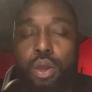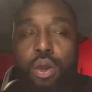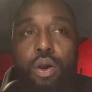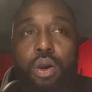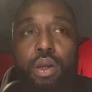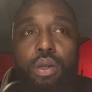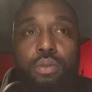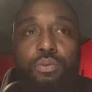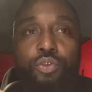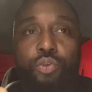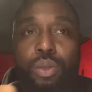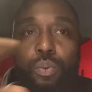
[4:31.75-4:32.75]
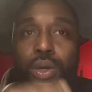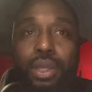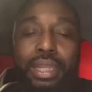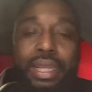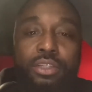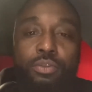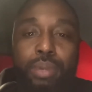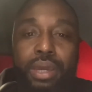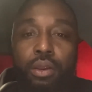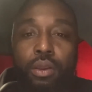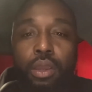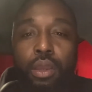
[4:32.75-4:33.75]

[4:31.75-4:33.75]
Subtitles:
or treat one less better.